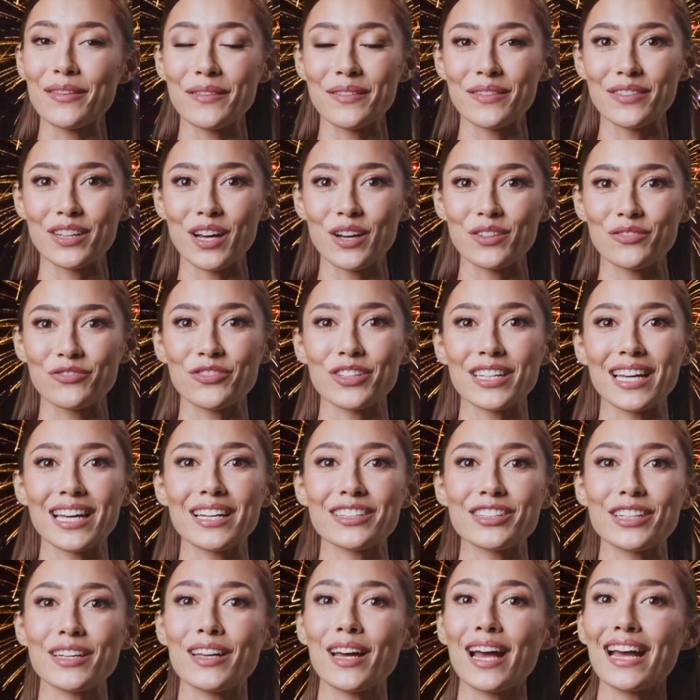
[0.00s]
Don't forget
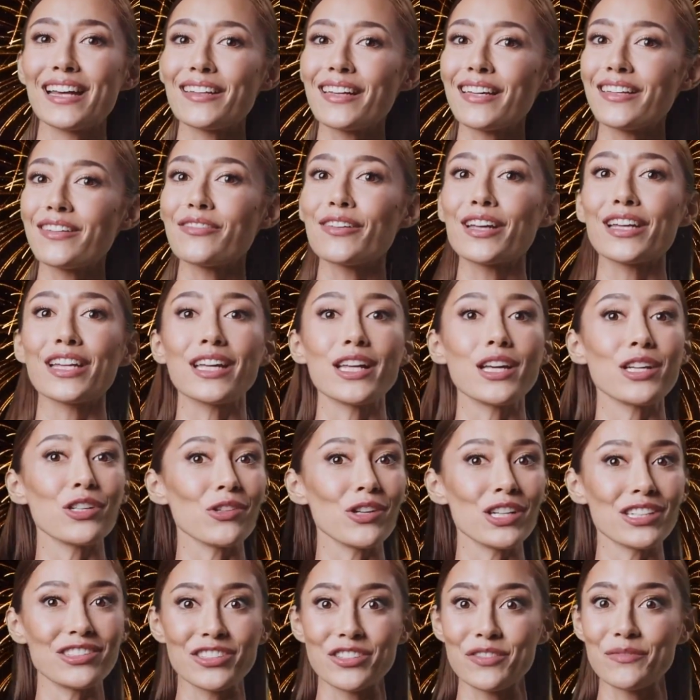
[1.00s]
to like this video
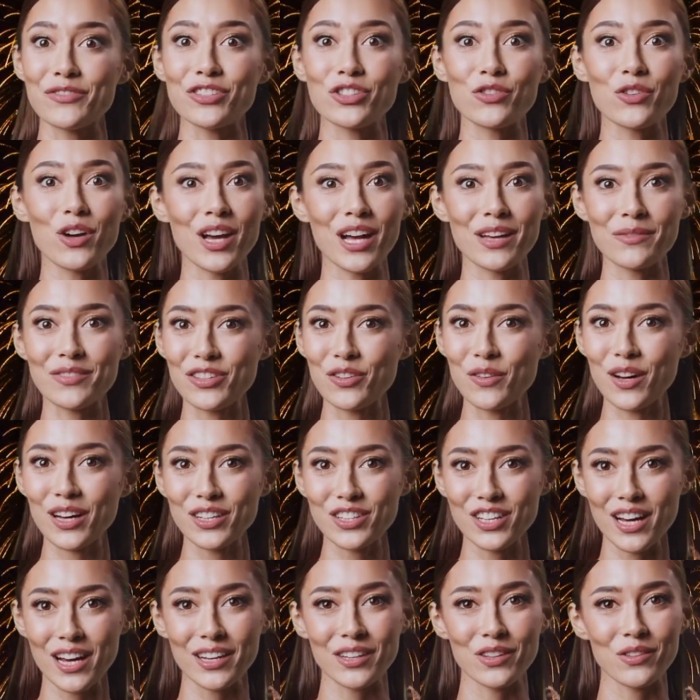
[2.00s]
and subscribe to our
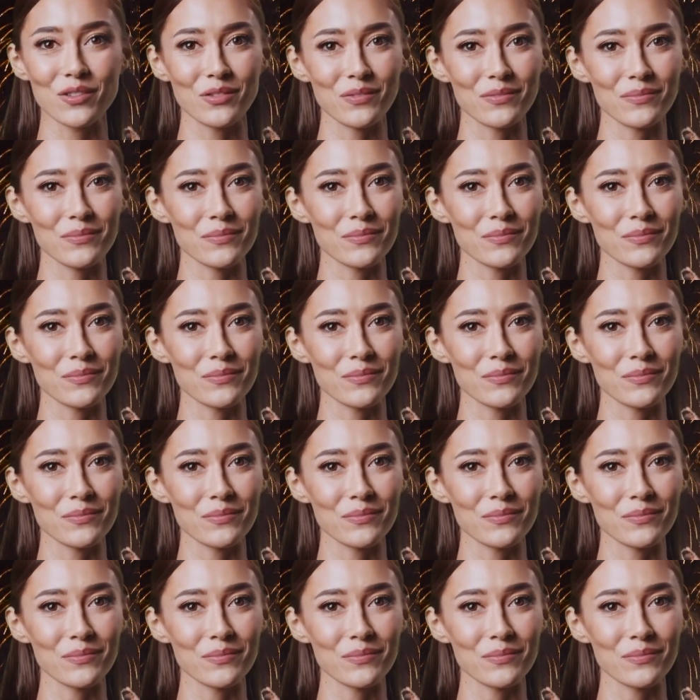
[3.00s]
channel.